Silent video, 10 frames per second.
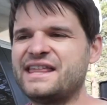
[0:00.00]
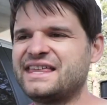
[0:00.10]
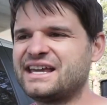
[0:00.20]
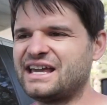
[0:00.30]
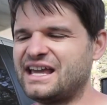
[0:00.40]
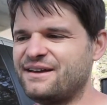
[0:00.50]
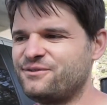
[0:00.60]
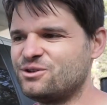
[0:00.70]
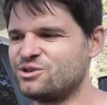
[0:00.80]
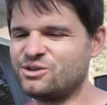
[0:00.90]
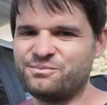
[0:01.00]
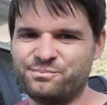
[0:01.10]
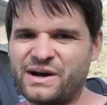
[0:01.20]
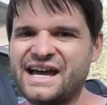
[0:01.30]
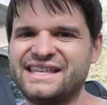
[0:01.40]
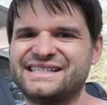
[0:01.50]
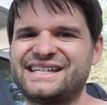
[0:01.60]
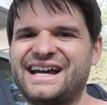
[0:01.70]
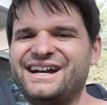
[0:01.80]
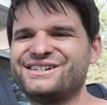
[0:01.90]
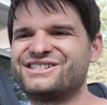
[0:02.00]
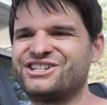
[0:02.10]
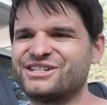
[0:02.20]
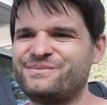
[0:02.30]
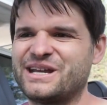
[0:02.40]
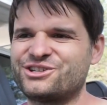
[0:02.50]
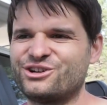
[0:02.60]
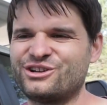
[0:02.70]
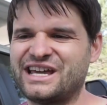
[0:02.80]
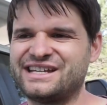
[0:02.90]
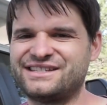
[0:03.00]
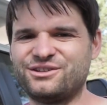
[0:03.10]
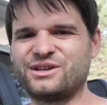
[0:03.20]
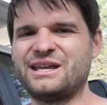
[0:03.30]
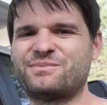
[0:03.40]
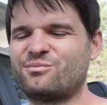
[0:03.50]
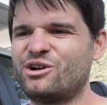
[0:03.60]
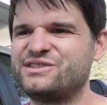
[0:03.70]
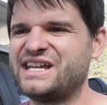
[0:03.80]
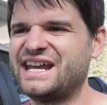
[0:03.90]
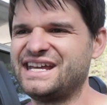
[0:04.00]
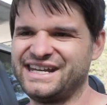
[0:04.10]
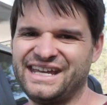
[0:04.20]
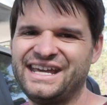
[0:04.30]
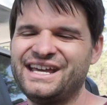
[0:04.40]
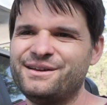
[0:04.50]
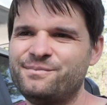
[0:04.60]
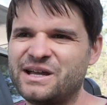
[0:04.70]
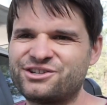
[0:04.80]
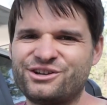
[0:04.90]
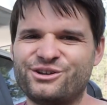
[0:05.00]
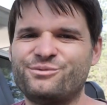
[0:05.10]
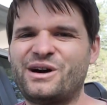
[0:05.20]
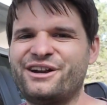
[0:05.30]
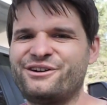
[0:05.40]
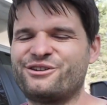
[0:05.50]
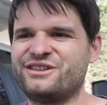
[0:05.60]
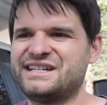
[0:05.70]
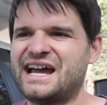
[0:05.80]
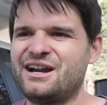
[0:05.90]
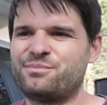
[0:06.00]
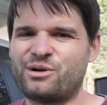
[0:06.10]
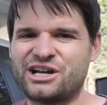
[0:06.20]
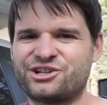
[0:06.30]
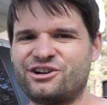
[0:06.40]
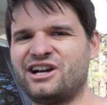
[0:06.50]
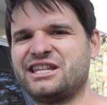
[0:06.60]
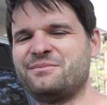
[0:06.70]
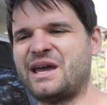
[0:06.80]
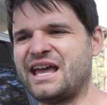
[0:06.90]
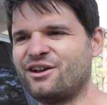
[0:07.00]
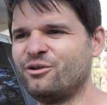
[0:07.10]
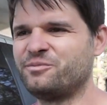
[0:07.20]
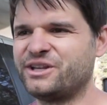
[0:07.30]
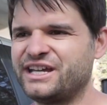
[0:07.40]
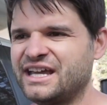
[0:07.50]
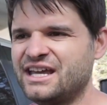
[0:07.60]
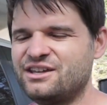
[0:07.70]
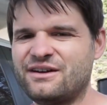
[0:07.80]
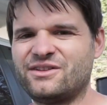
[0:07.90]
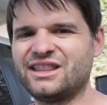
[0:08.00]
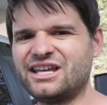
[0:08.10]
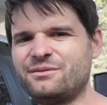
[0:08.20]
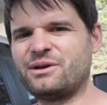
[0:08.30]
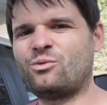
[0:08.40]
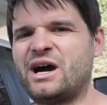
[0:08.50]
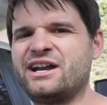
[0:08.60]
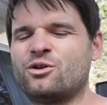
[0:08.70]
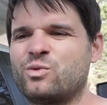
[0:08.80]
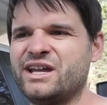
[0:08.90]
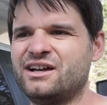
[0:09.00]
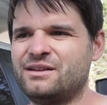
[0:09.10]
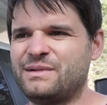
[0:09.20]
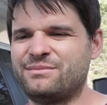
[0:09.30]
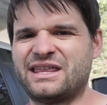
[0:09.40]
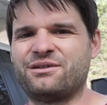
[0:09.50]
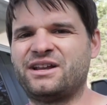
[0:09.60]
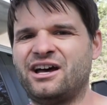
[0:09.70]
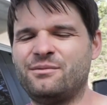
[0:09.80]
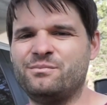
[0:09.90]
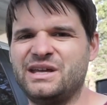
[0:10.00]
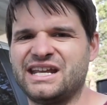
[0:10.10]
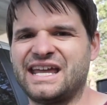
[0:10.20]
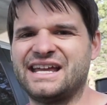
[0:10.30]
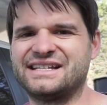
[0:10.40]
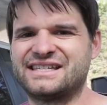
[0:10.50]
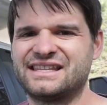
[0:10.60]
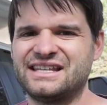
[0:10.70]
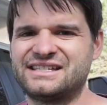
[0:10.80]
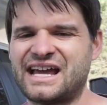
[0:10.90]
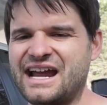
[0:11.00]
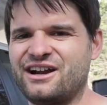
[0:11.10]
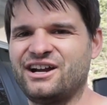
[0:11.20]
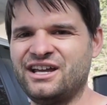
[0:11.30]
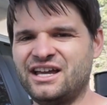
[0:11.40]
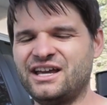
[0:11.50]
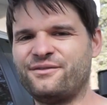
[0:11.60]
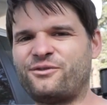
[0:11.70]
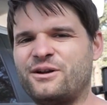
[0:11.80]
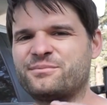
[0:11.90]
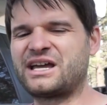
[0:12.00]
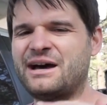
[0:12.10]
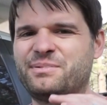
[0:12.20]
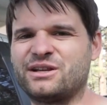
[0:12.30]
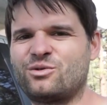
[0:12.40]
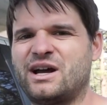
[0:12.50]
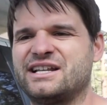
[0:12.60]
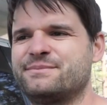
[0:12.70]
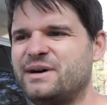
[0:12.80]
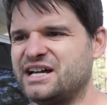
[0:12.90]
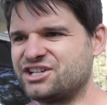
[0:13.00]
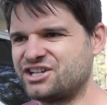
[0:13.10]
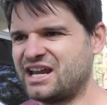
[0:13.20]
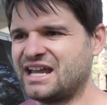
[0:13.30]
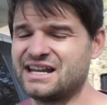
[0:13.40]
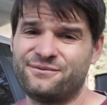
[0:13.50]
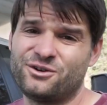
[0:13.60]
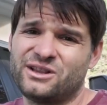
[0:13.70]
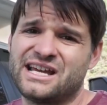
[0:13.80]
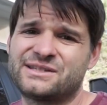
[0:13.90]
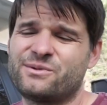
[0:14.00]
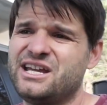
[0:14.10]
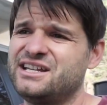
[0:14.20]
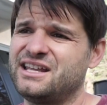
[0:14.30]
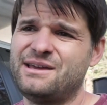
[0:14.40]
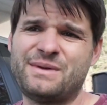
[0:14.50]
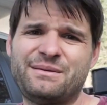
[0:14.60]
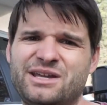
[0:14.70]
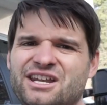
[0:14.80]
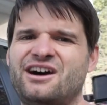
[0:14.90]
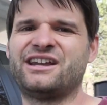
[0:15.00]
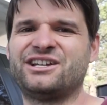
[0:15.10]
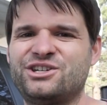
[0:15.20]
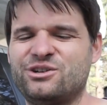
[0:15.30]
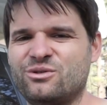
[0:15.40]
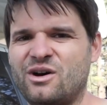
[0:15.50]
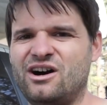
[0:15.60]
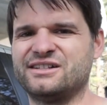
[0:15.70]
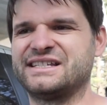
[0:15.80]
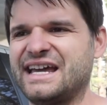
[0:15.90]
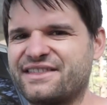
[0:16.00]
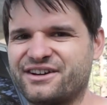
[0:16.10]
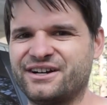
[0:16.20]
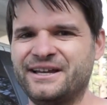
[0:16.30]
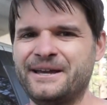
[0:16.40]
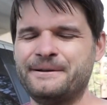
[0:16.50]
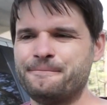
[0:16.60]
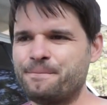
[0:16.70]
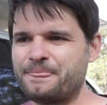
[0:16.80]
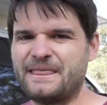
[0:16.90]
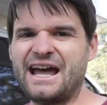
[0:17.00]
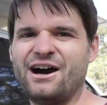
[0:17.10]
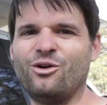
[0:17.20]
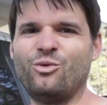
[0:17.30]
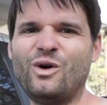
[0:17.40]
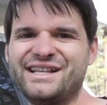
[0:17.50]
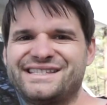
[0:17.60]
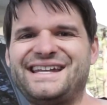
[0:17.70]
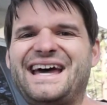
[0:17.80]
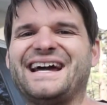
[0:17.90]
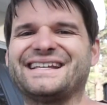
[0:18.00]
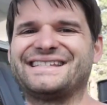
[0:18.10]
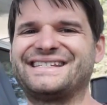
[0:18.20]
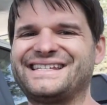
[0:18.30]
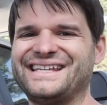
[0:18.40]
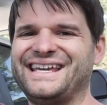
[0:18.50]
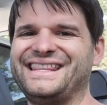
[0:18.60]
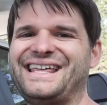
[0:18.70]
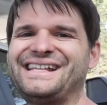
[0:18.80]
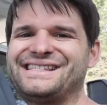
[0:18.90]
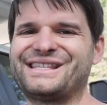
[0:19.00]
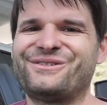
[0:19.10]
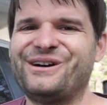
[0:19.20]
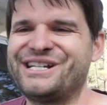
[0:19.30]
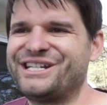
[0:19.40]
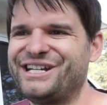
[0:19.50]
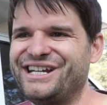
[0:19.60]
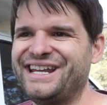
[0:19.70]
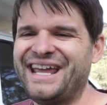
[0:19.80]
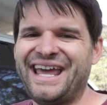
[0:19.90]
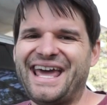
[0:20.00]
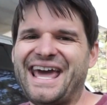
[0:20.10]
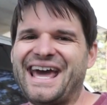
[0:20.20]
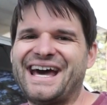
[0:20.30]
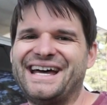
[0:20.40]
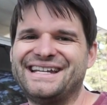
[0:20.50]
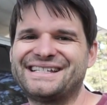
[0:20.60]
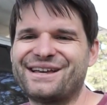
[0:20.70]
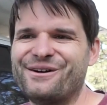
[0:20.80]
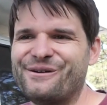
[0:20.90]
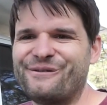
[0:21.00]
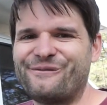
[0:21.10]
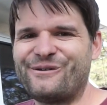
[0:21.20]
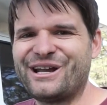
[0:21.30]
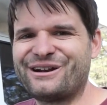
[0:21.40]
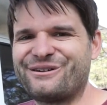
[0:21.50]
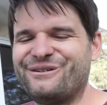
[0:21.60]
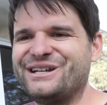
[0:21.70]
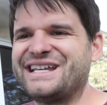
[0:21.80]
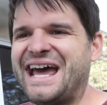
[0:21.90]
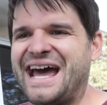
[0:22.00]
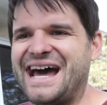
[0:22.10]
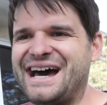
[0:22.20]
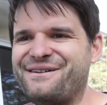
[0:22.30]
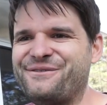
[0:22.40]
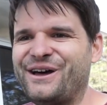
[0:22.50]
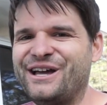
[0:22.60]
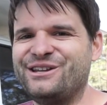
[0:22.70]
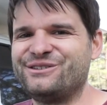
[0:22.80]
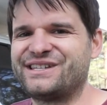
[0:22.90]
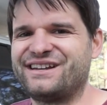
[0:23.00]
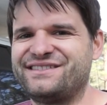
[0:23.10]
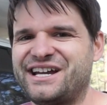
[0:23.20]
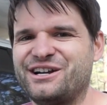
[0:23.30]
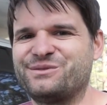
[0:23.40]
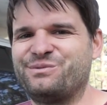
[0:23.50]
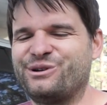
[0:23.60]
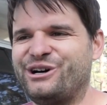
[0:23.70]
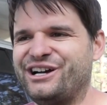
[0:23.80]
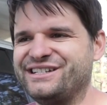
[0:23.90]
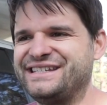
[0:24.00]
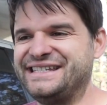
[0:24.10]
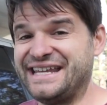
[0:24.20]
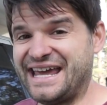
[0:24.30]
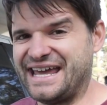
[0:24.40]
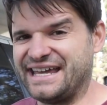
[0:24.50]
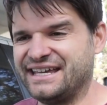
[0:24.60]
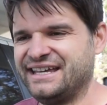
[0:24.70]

think if you buy these tires, just make sure that you keep them rotated, make sure you monitor the tire pressure on them, and hopefully you have a little bit wider wheel, and maybe that would help mitigate the tire from cupping quite as much. And if you're less weight, it may be a non-issue altogether. Now, what's next? That's the question, and we are going to have a new set of tires put on today.